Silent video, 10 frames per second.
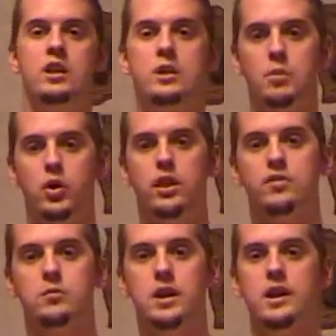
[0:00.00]
They both
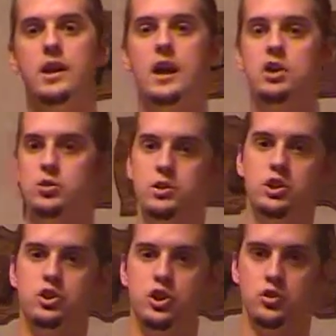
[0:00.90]
have to be engaged, which
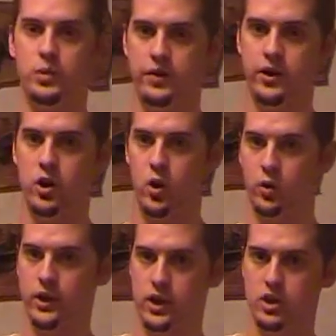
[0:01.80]
is just whenever you're
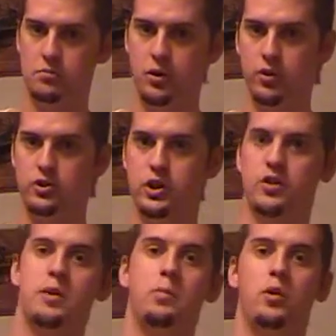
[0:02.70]
holding it and you pull the
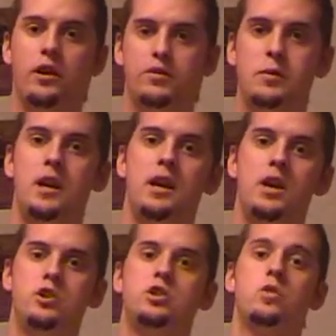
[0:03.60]
trigger, they both have to be
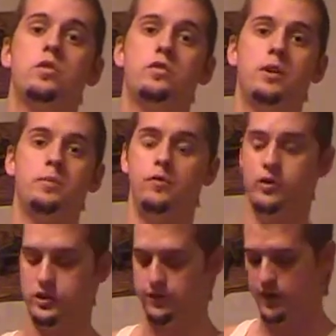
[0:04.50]
engaged in order
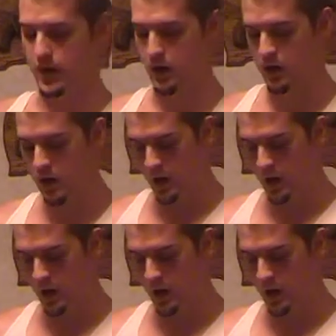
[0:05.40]
for it to fire.